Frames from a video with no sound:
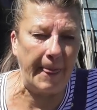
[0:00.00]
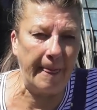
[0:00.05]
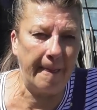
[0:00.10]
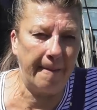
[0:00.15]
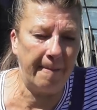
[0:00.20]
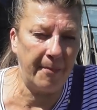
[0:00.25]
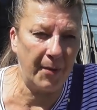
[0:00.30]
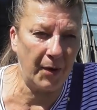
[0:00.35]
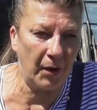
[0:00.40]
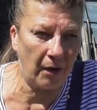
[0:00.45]

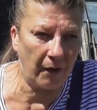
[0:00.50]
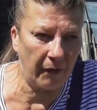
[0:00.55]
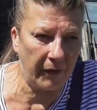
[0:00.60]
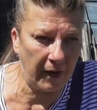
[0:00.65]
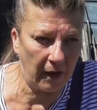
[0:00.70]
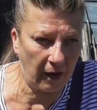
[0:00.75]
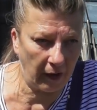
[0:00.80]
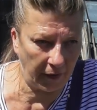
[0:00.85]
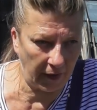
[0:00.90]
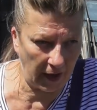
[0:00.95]
But on
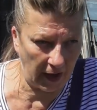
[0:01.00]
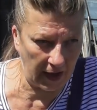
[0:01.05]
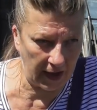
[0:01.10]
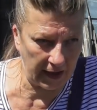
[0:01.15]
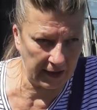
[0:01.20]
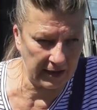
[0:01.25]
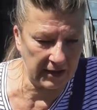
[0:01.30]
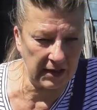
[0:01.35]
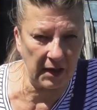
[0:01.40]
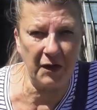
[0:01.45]
the other
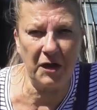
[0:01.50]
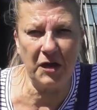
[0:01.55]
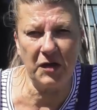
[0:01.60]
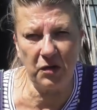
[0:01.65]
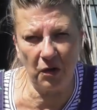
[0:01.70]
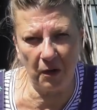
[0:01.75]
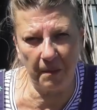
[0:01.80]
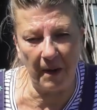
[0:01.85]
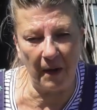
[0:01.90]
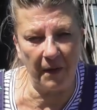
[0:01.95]
hand, I'm going to
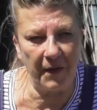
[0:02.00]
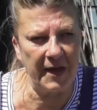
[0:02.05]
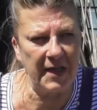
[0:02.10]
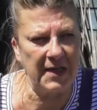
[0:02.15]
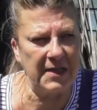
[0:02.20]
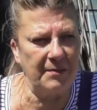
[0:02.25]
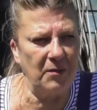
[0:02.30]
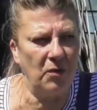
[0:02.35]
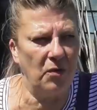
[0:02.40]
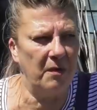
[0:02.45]
talk about
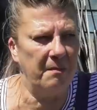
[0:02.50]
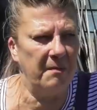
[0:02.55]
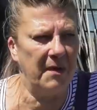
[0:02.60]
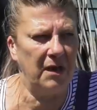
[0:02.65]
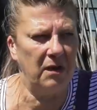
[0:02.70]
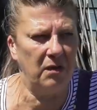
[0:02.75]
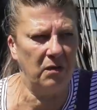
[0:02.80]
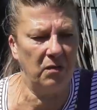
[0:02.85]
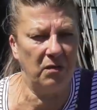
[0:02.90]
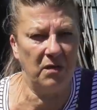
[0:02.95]
this more in my
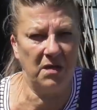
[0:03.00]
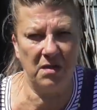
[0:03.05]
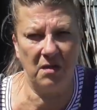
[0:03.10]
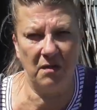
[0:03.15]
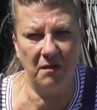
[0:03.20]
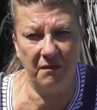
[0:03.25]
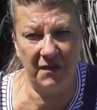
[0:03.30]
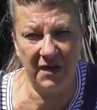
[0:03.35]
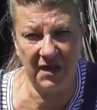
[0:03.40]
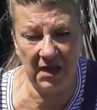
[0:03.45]
thoughts
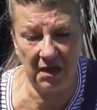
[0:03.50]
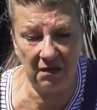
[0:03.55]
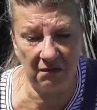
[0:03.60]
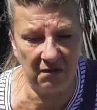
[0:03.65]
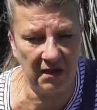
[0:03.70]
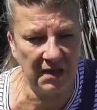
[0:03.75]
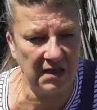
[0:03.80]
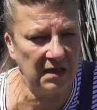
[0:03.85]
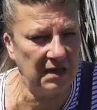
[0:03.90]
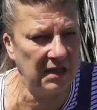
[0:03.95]
on video
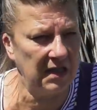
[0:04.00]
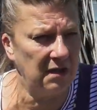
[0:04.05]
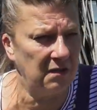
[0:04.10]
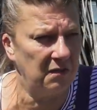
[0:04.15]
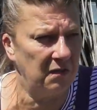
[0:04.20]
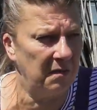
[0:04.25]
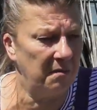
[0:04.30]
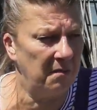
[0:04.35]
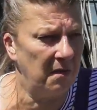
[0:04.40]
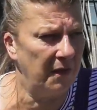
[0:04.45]
right at the end
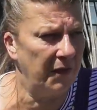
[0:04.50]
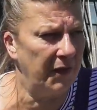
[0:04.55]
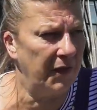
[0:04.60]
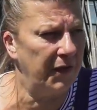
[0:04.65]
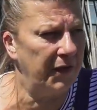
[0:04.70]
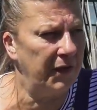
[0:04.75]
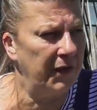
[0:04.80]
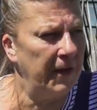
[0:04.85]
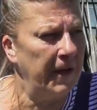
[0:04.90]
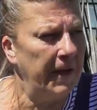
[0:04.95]
of the
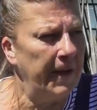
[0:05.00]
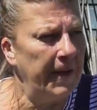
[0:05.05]
month.